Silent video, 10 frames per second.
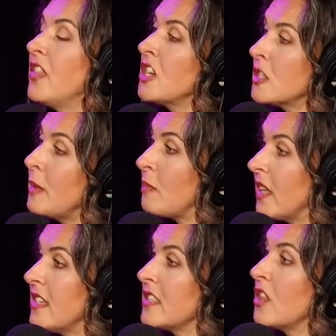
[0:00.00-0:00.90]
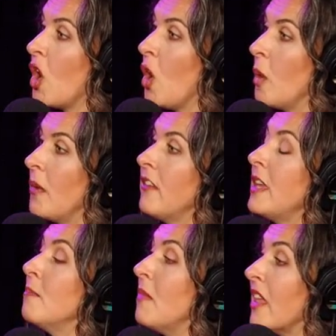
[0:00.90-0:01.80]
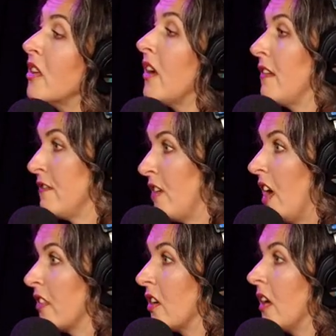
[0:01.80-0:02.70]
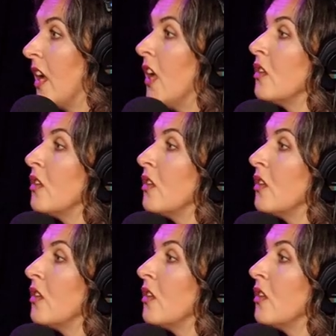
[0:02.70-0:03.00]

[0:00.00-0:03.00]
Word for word: they should be placed in the home of a mother and father